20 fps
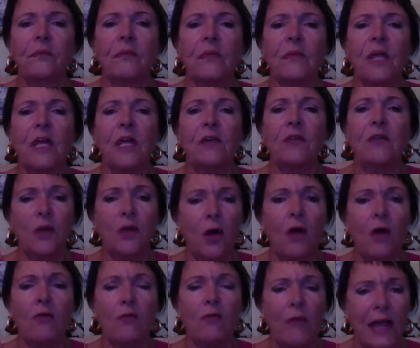If you're
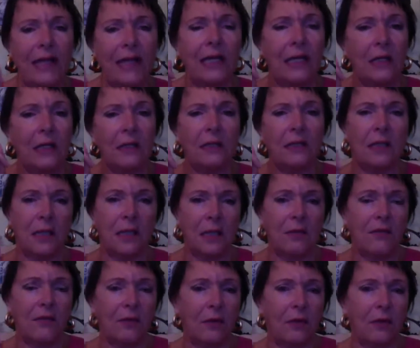not ready to
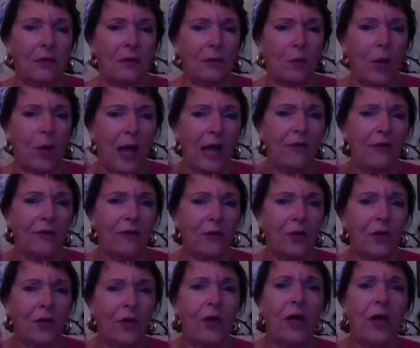leave your wife or
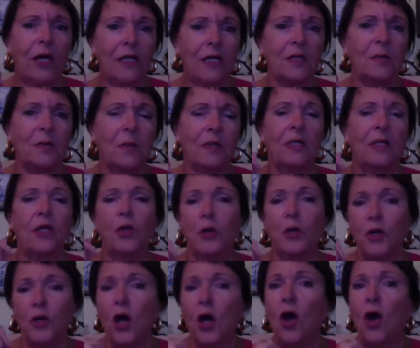your husband,
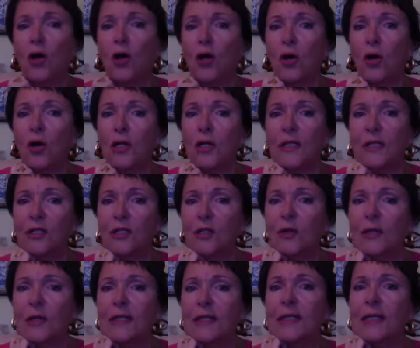you're not going to do
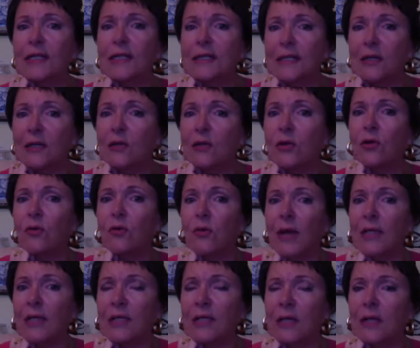it until you're
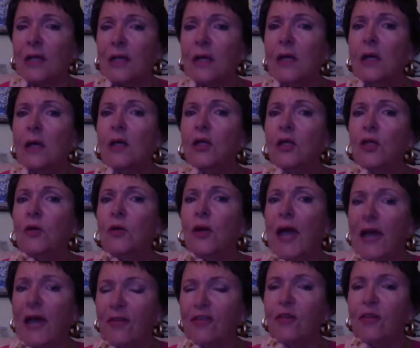ready. You
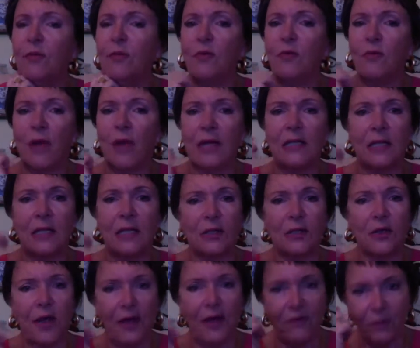have to be ready,
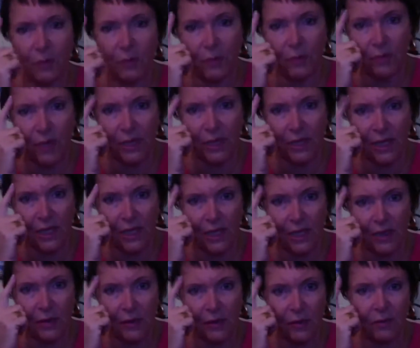and you have to be ready
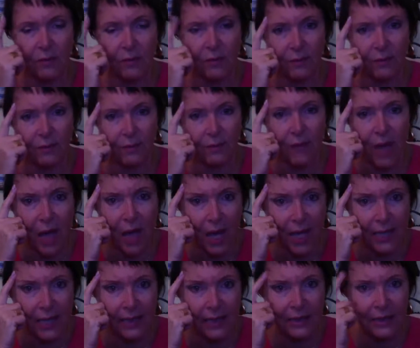in your
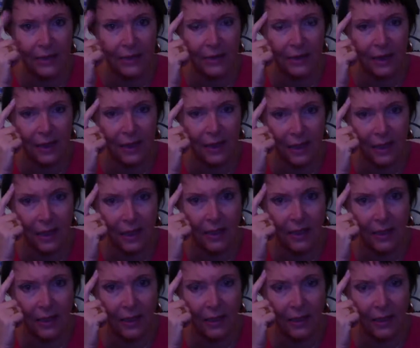mind here,